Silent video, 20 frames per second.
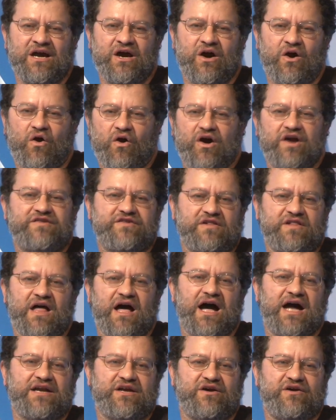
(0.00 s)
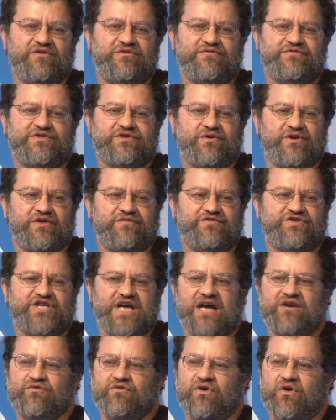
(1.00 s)
aren't a lot of sort of
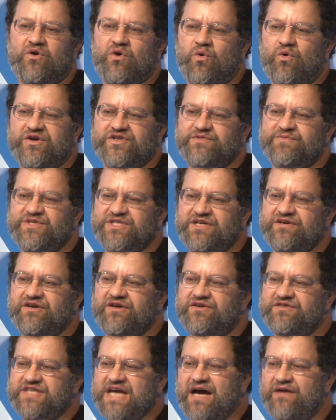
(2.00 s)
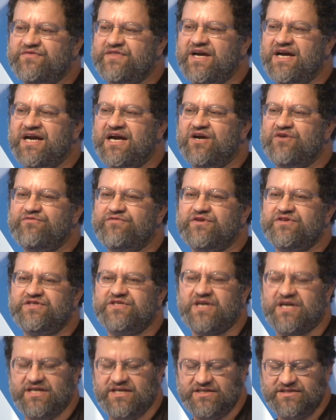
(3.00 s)
general course materials out there for
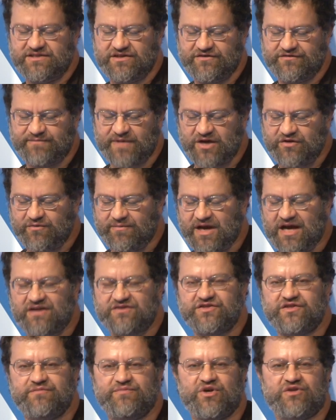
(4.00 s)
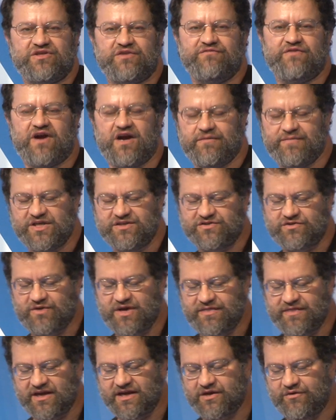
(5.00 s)
studies of microbiology of the built environment, so
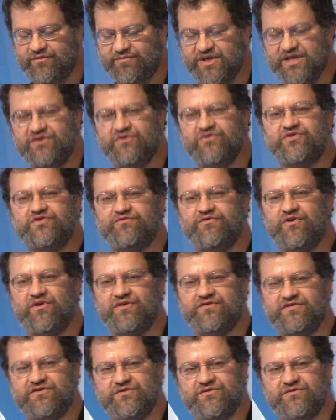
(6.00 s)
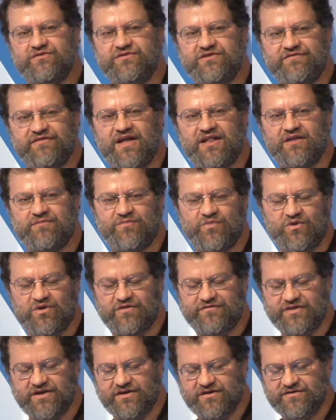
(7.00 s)
I think it would be useful to develop more
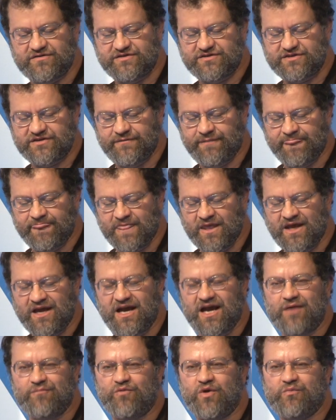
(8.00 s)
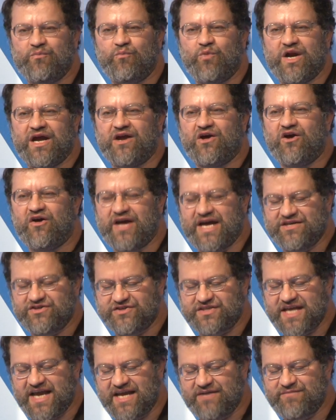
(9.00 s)
of those. What I call
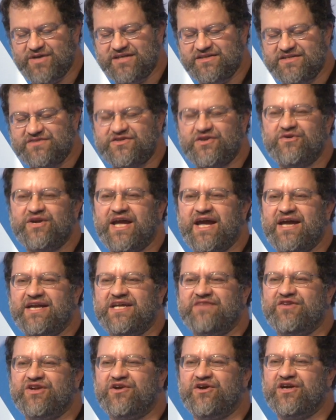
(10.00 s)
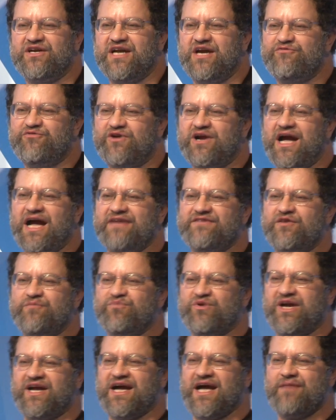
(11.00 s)
edutainment is okay and even good, and I forgot to
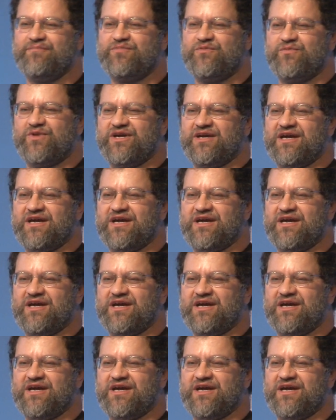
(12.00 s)
bring up,